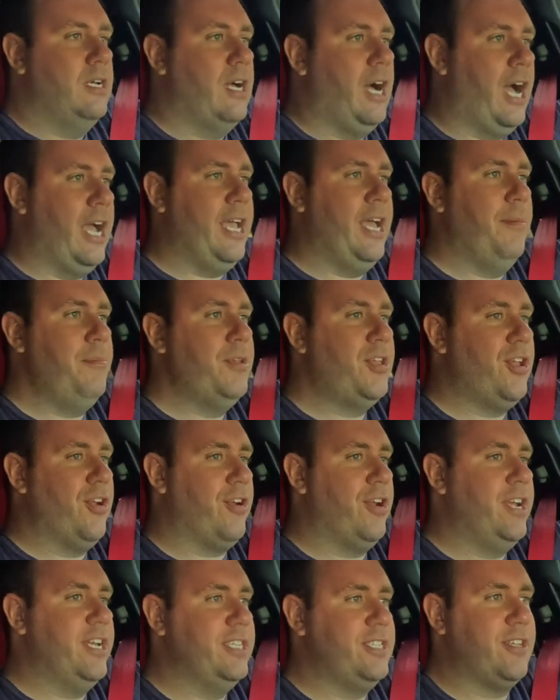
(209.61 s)
I am
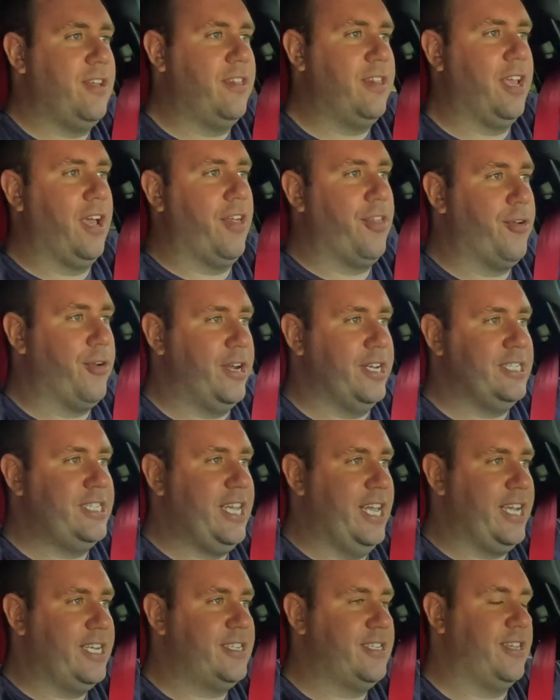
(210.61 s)
curious on the other
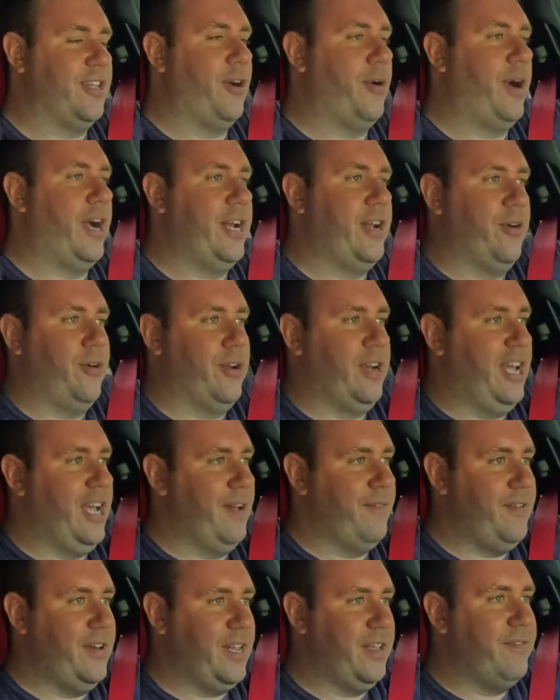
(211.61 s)
intakes though. I don't
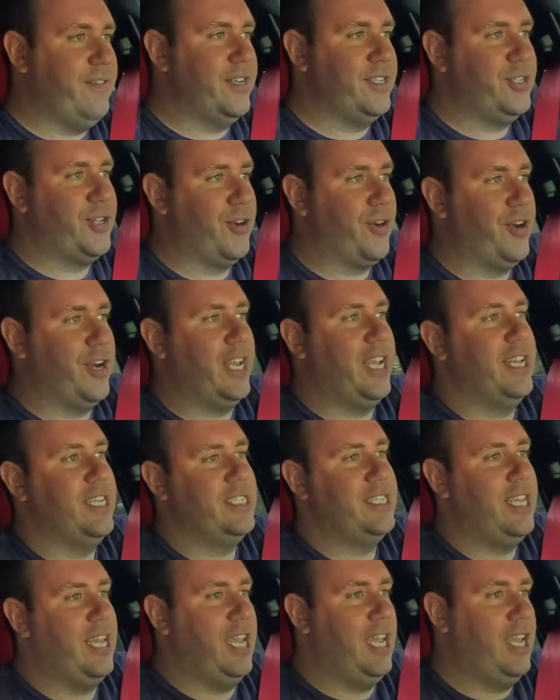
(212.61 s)
have any Venturi
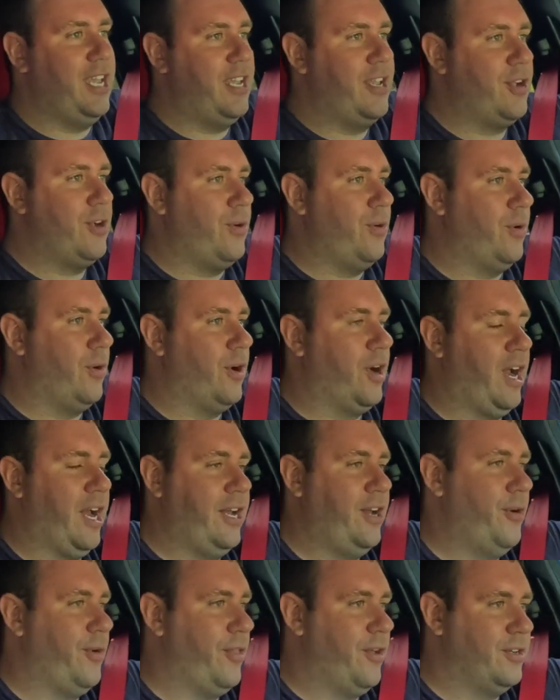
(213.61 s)
intake, or I
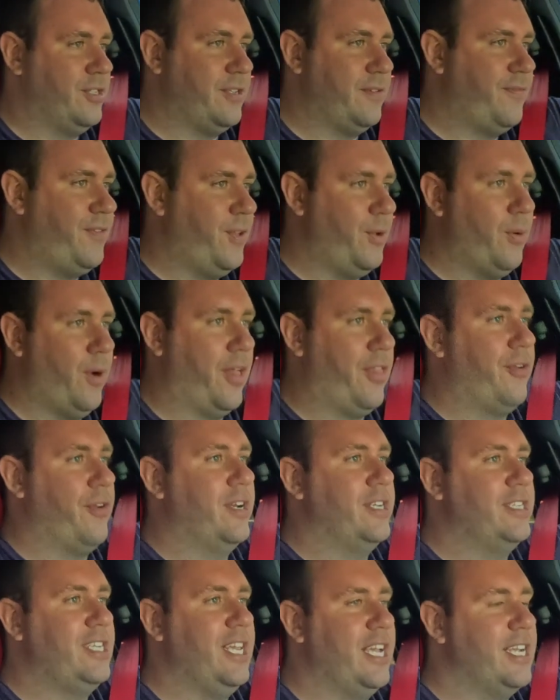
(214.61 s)
know there's a few other
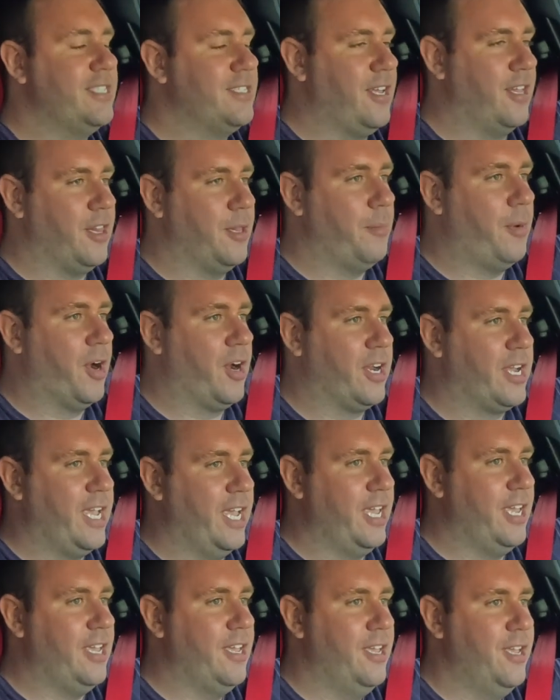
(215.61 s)
intakes on the
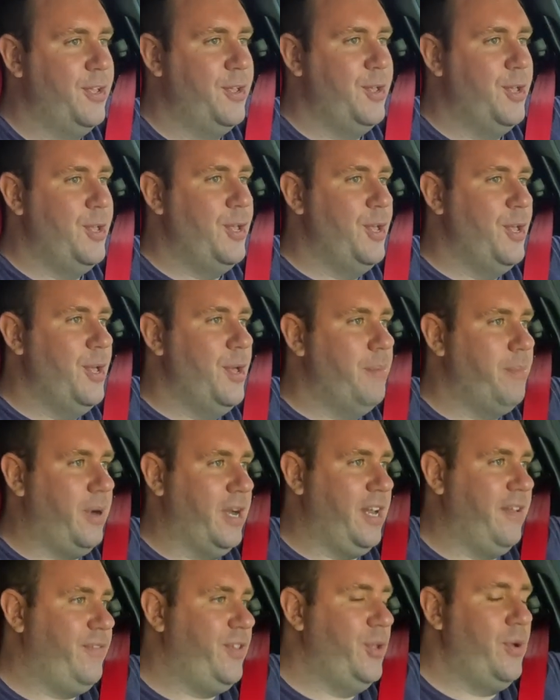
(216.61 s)
market,
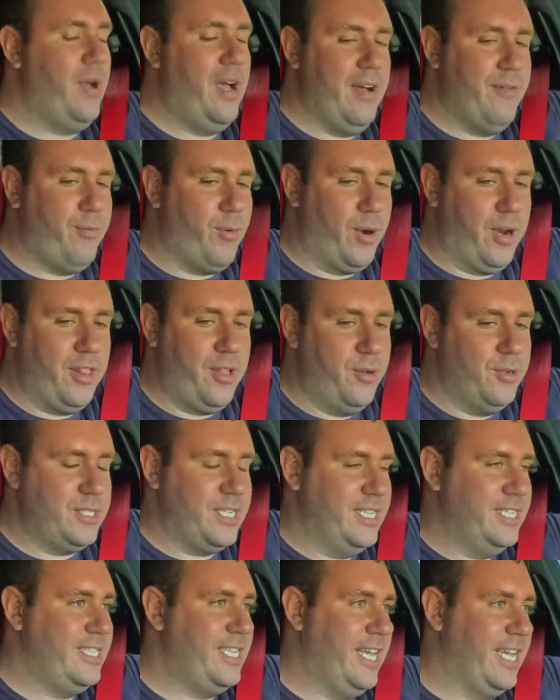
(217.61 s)
but if you have one of those
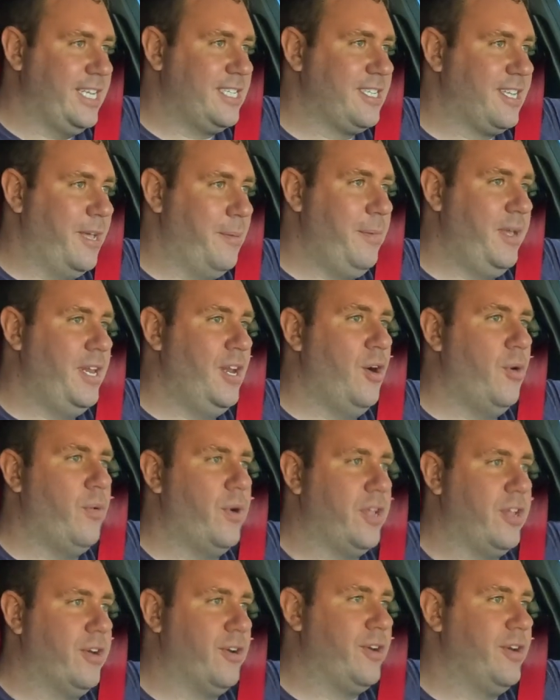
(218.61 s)
intakes, let me know
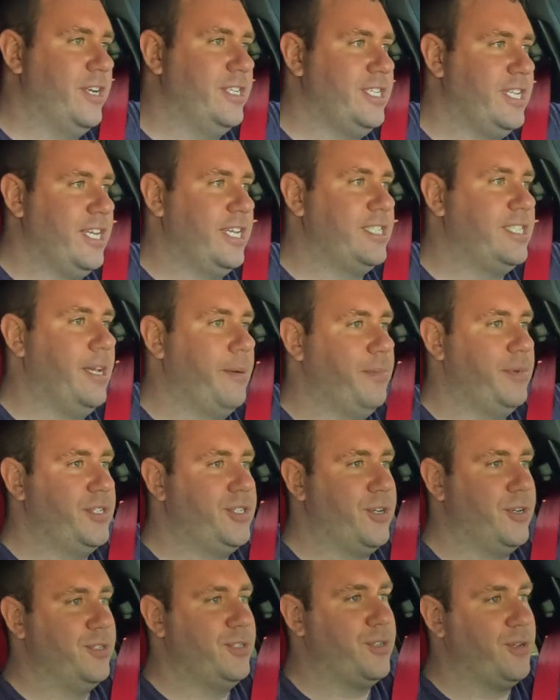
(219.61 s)
what your intake
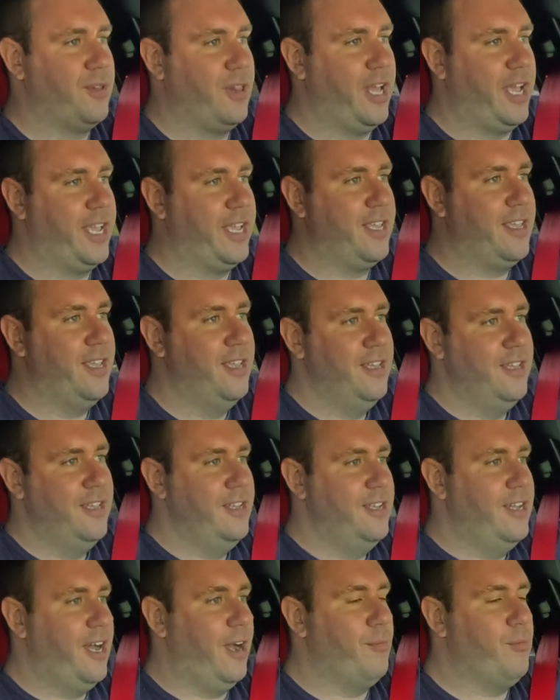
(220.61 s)
temperatures are like.
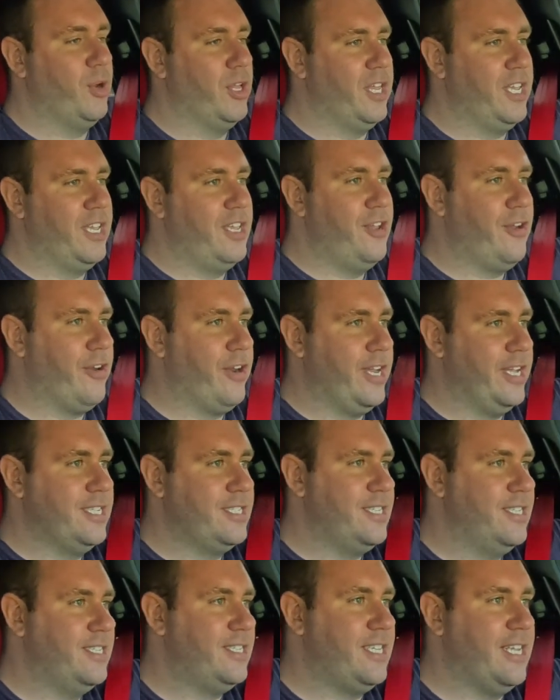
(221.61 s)
I'm really curious
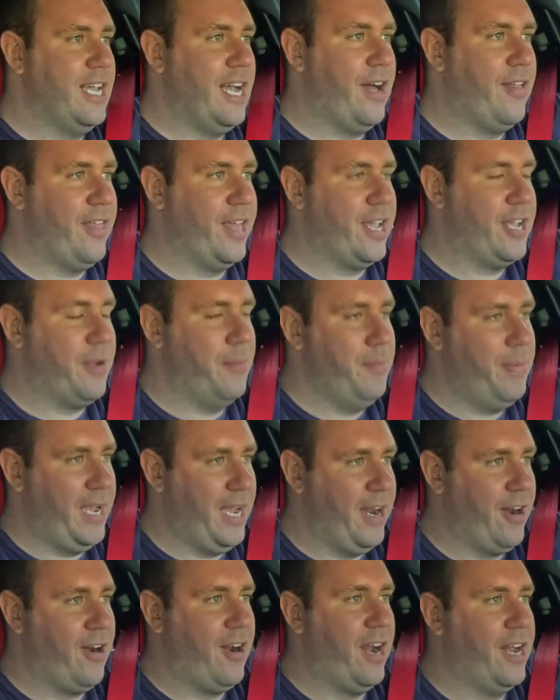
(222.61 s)
to see how they
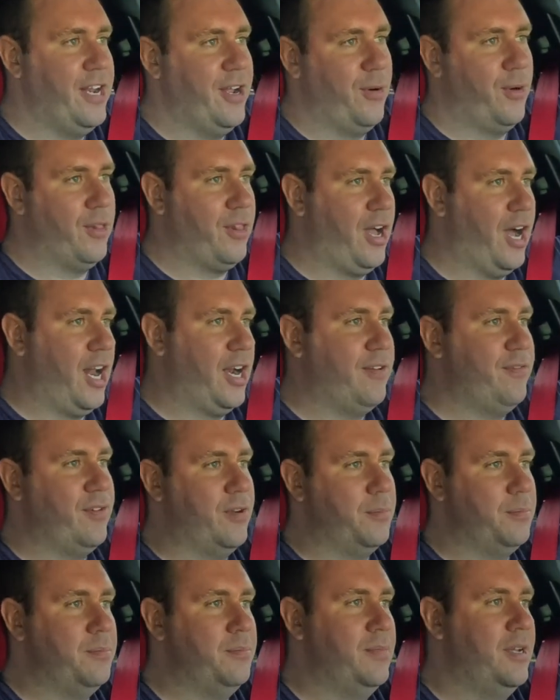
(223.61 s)
compare. I know a lot of
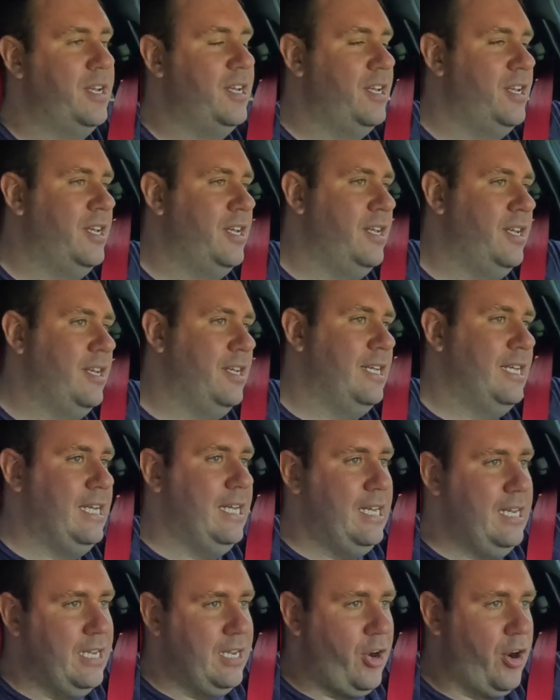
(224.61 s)

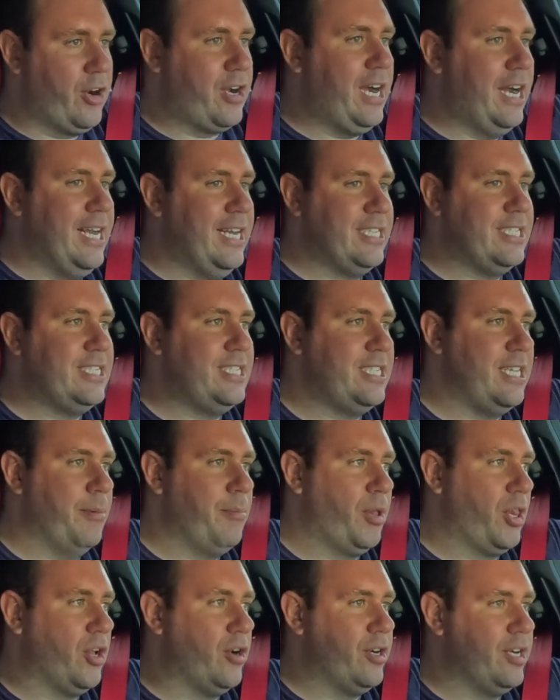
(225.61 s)
them are kind of
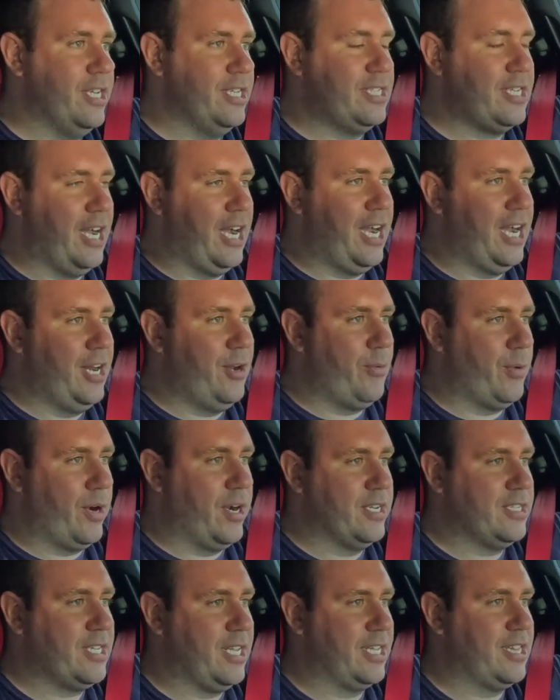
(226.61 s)
similar design,
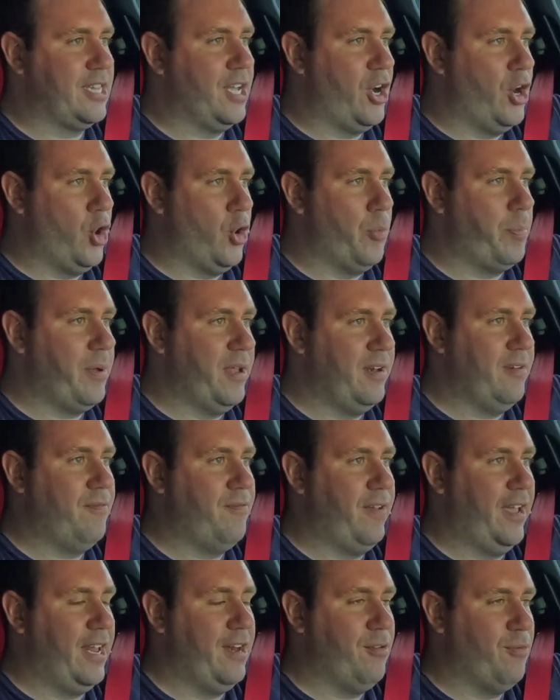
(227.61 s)
where it's like the open
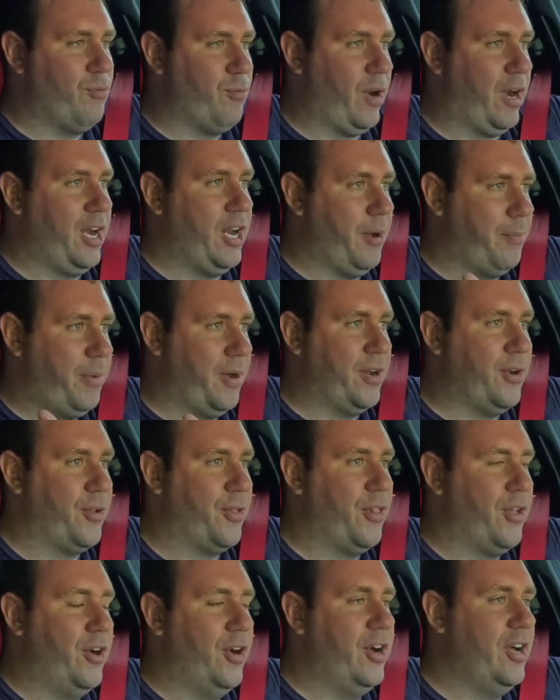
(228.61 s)
vent right up under
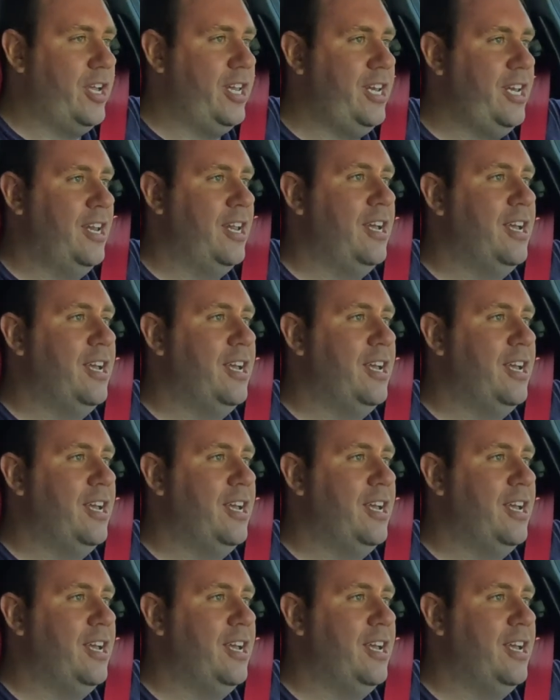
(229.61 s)
the hood,